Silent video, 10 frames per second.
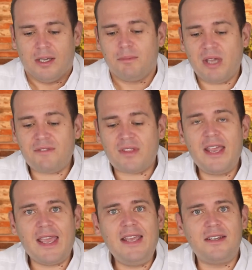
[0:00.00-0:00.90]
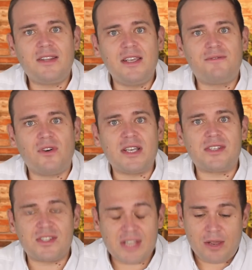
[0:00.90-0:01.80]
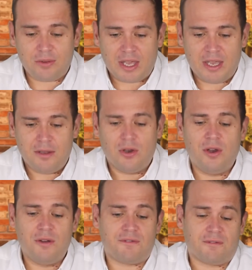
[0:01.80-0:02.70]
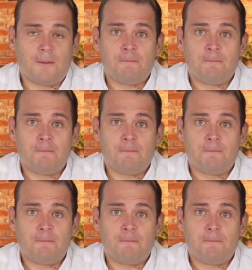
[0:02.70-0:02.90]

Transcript: But if they heeded the advice that's out there of